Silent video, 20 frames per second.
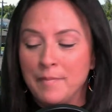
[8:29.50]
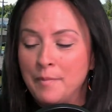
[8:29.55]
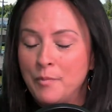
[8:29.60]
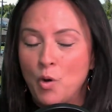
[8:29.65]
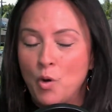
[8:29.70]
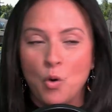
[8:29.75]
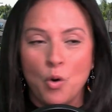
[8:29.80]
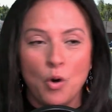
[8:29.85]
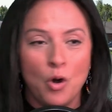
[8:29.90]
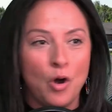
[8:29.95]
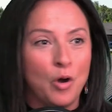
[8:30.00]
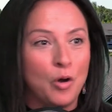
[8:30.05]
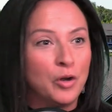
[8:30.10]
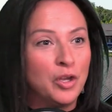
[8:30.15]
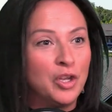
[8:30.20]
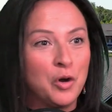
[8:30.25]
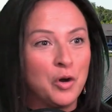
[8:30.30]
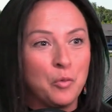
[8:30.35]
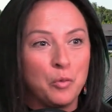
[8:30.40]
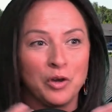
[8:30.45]
or
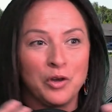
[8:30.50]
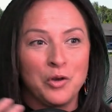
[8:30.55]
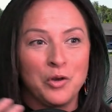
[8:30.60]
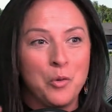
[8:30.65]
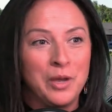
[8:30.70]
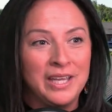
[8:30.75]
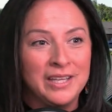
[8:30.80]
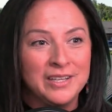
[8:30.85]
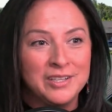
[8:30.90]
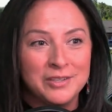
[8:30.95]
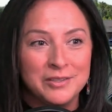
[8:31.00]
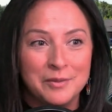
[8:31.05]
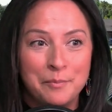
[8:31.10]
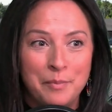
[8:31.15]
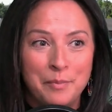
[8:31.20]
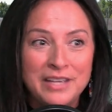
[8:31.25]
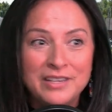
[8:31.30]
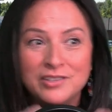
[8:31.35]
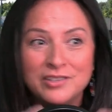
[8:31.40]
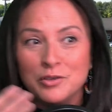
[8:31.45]
we're going into the
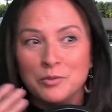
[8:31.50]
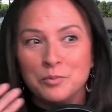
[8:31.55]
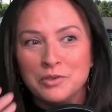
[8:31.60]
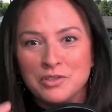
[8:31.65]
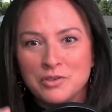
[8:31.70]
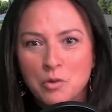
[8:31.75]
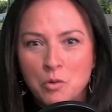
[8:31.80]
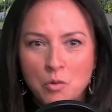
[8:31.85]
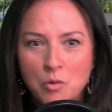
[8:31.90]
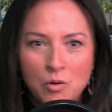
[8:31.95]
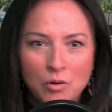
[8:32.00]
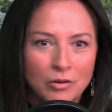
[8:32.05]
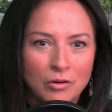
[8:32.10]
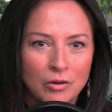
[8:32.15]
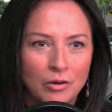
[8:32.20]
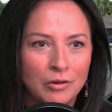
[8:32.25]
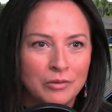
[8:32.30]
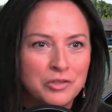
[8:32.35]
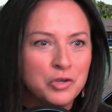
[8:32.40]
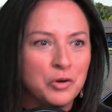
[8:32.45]
big super school
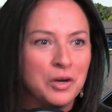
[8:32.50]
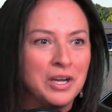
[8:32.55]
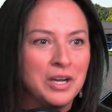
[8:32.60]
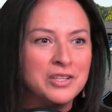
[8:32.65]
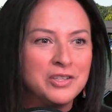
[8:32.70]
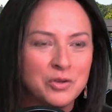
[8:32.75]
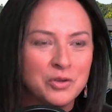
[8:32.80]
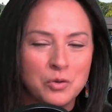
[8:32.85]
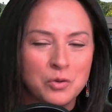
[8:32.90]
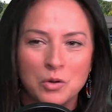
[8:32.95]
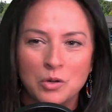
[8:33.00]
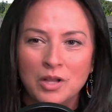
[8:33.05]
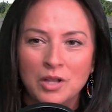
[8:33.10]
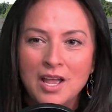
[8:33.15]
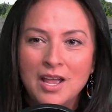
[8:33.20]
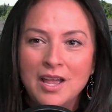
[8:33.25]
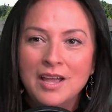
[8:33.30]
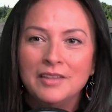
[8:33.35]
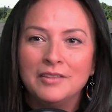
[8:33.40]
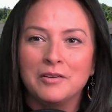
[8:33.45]
or trade school,
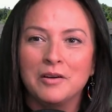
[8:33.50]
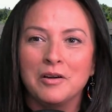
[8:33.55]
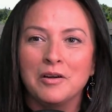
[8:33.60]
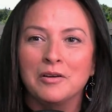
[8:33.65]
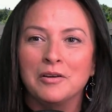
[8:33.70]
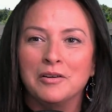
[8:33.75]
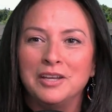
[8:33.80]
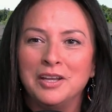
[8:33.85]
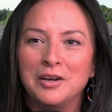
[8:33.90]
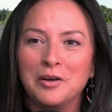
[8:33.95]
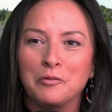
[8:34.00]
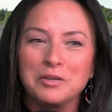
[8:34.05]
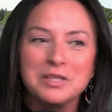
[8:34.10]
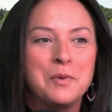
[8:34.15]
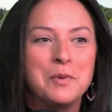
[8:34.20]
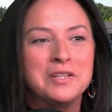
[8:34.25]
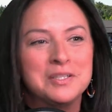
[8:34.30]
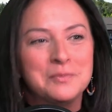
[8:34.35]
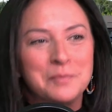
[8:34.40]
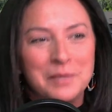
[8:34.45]
there are
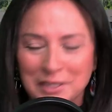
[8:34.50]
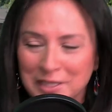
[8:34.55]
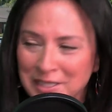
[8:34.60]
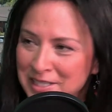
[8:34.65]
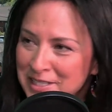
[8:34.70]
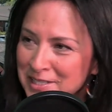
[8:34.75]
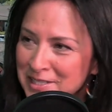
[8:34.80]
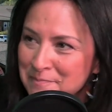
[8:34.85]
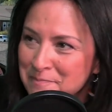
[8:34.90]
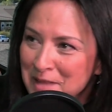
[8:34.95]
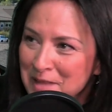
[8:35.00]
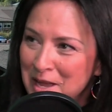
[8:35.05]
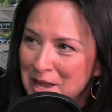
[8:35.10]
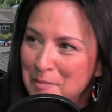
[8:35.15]
responsibilities, I